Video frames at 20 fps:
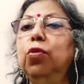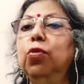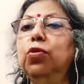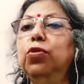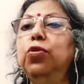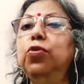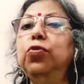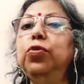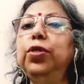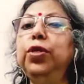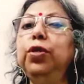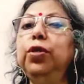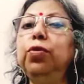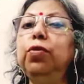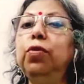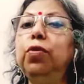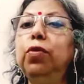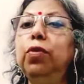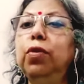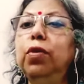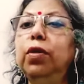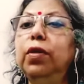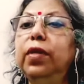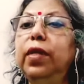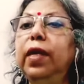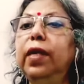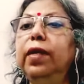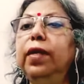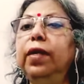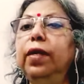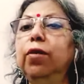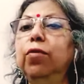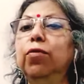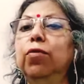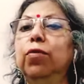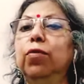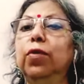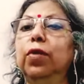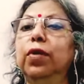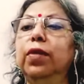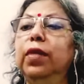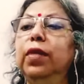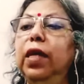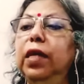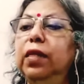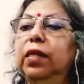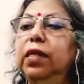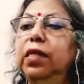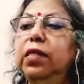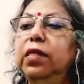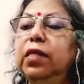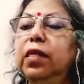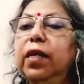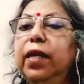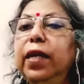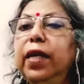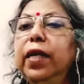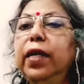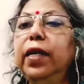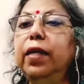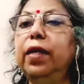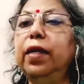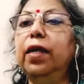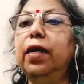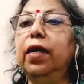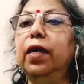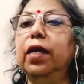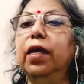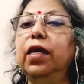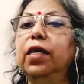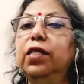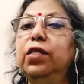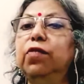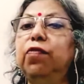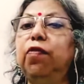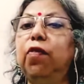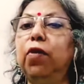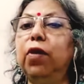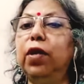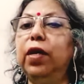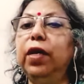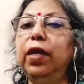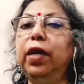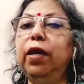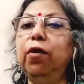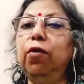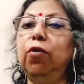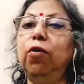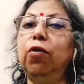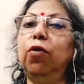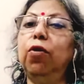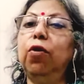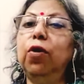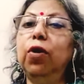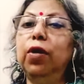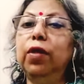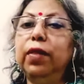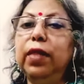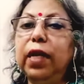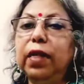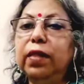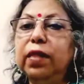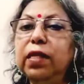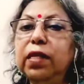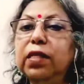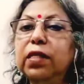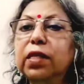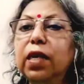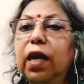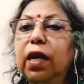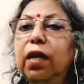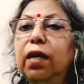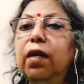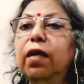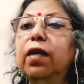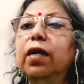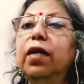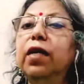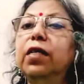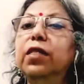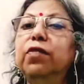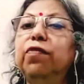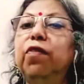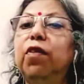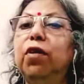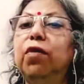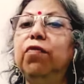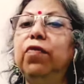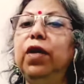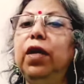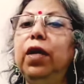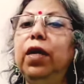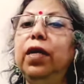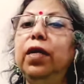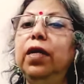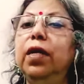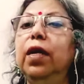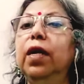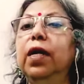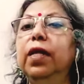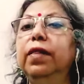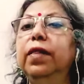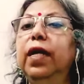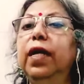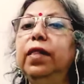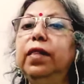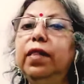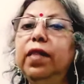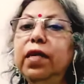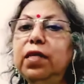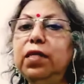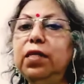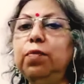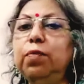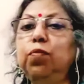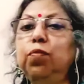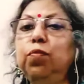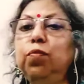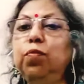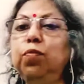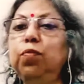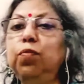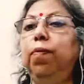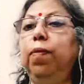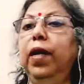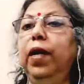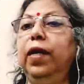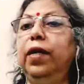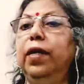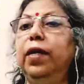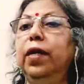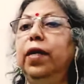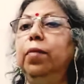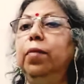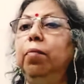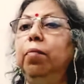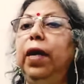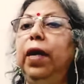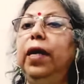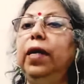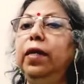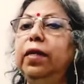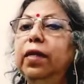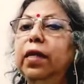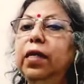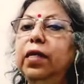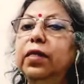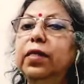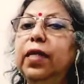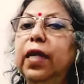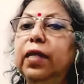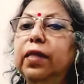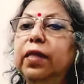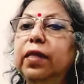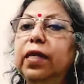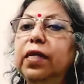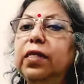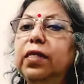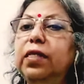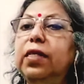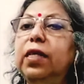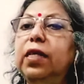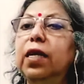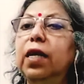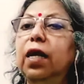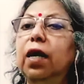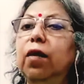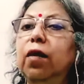those who knew, they knew that this green is for a hero, that this color is for a villain, that this movement meant this, that this